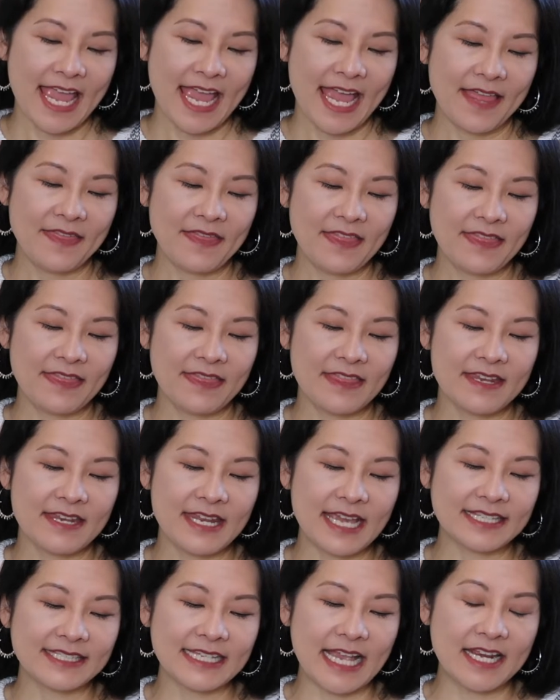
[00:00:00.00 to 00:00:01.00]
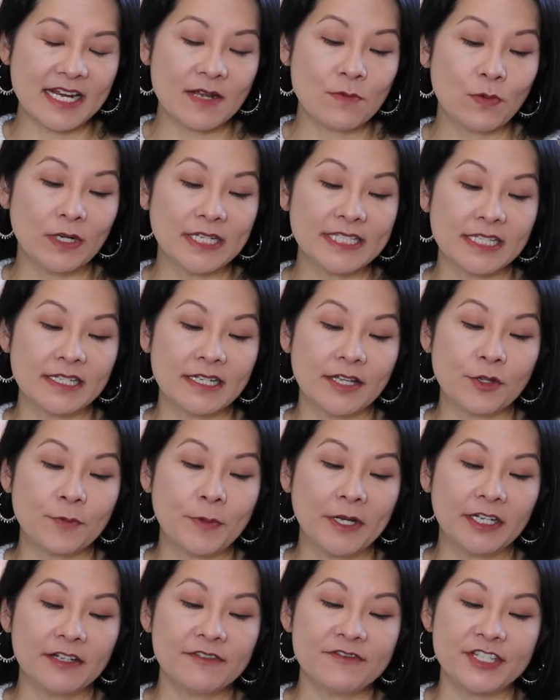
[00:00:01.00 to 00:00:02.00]
And the next item was another
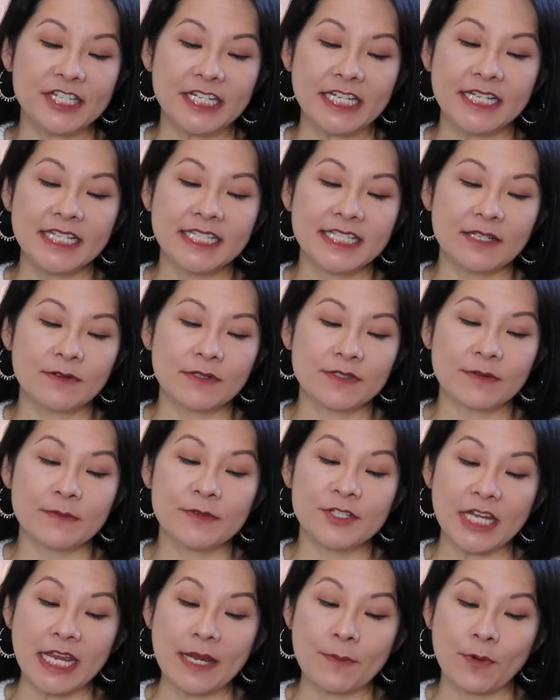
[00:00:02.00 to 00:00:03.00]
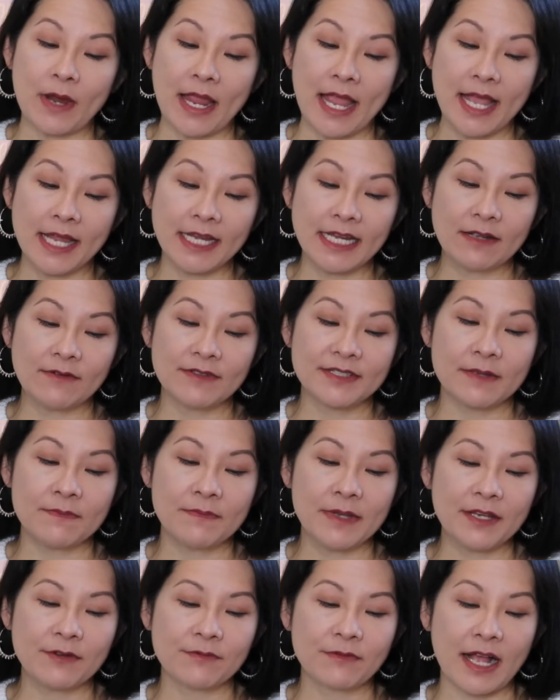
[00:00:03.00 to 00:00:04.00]
pair of jeans. It was from J Brand. It was a
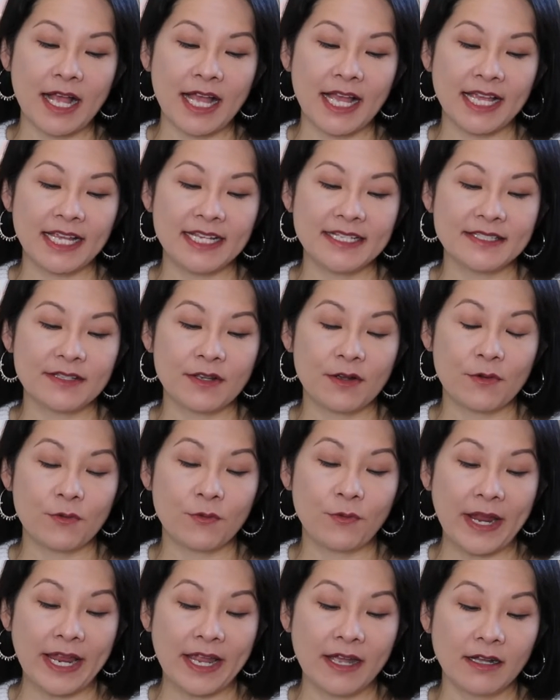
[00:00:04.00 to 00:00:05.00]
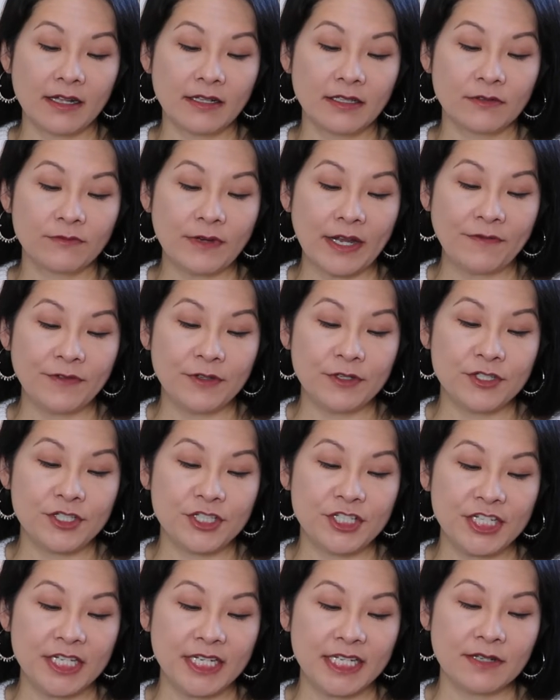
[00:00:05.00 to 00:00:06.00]
mid-rise rail refuge
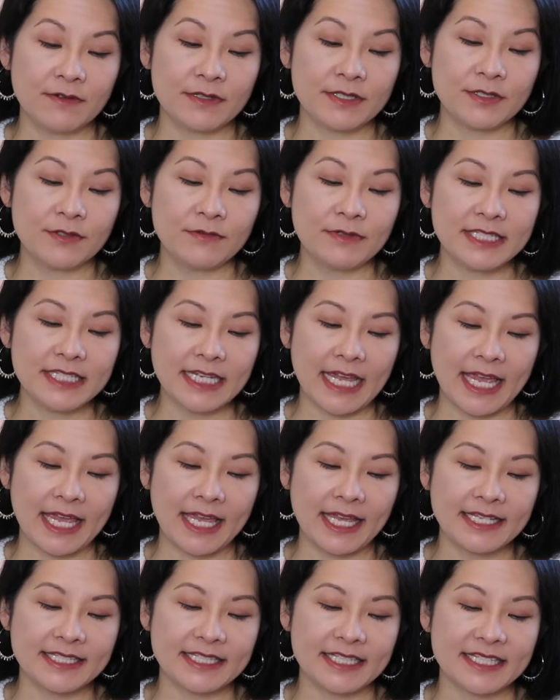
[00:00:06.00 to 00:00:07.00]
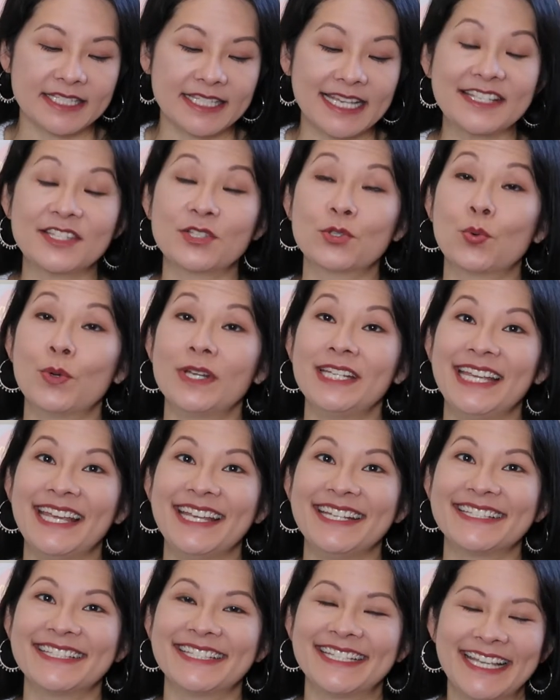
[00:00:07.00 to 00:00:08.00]
jean. It was new at Tags in a size
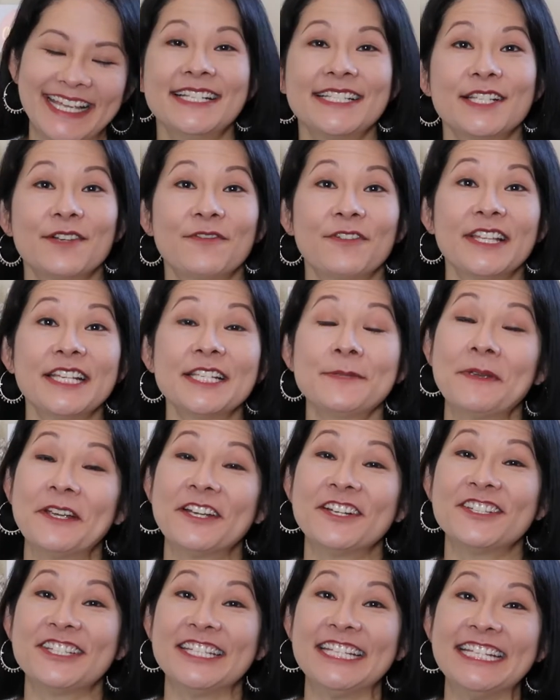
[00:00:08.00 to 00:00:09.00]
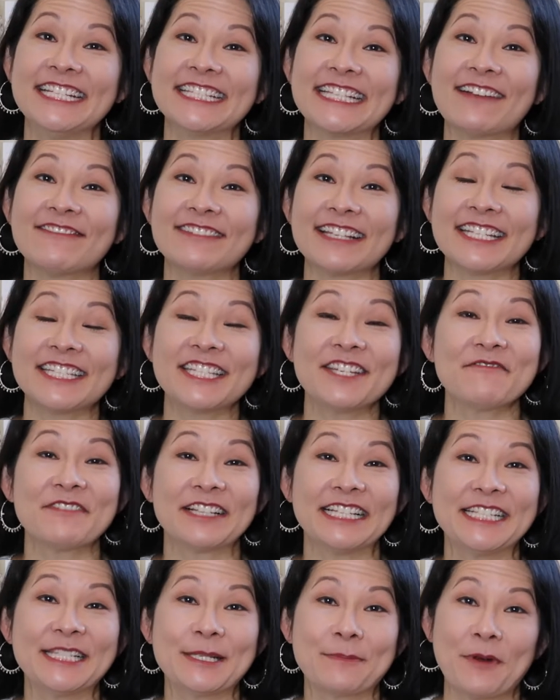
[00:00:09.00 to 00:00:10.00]
28. So for this pair of jeans, I was actually
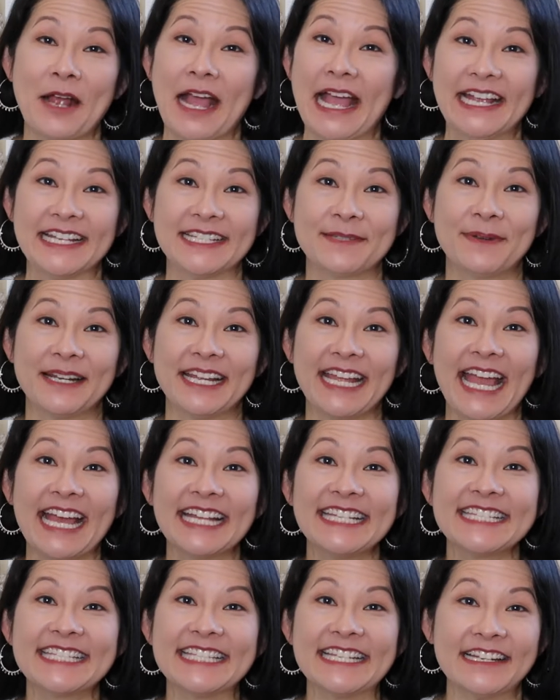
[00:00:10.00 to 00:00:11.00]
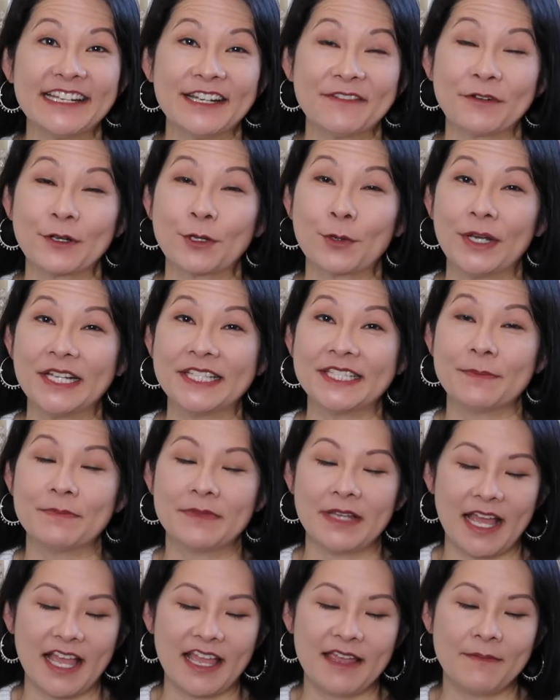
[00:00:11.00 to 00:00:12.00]
really surprised, but I had to sit on it for quite some
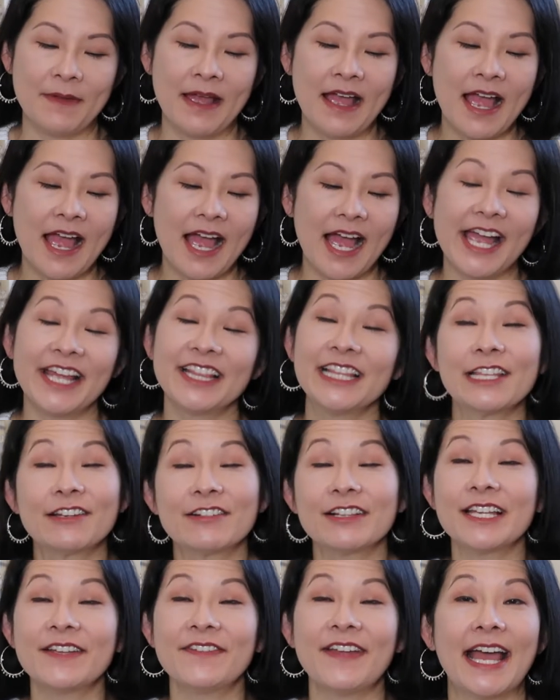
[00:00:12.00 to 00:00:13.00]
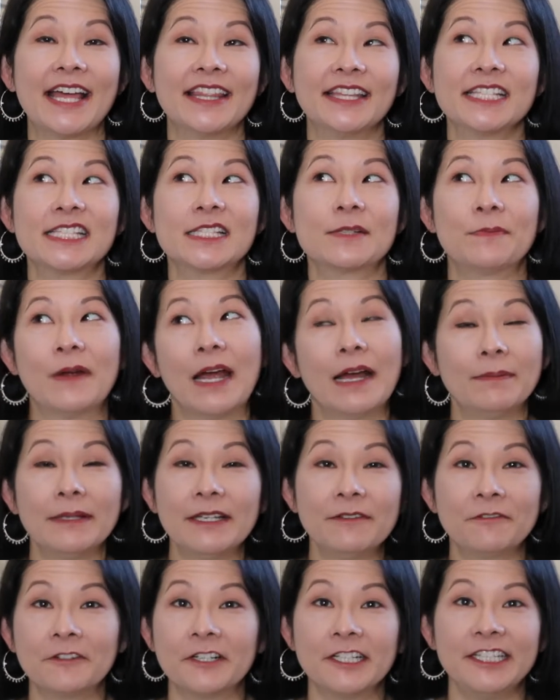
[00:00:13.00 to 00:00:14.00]
time. I literally have had this probably
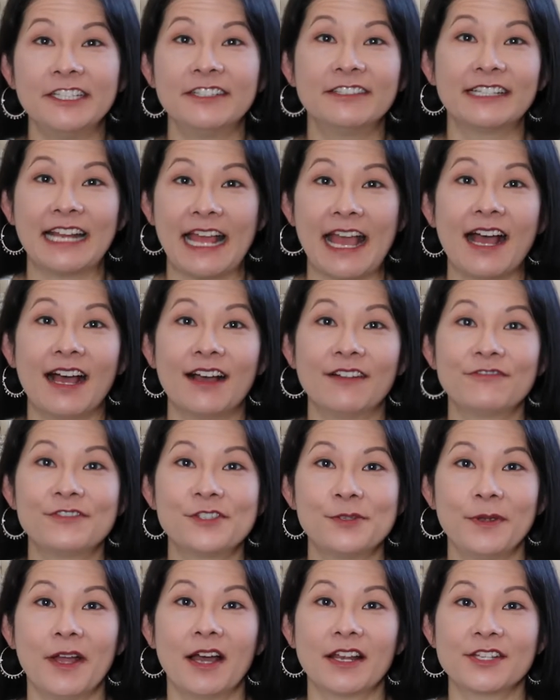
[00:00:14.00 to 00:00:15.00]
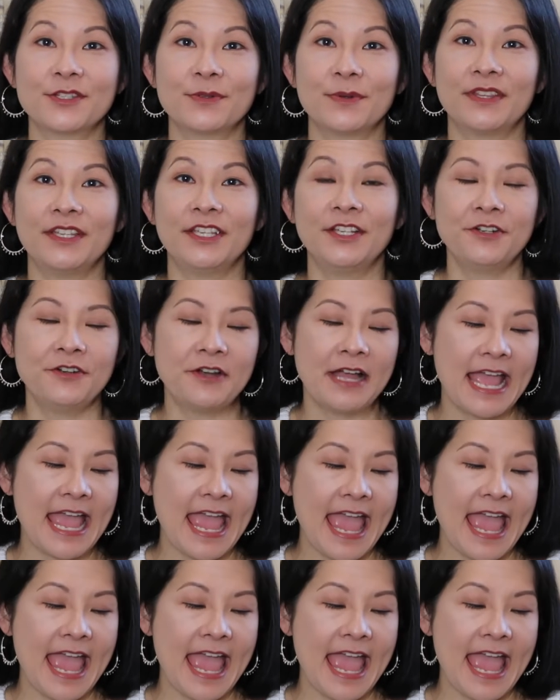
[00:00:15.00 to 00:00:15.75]
for a year and a half, to be honest with you.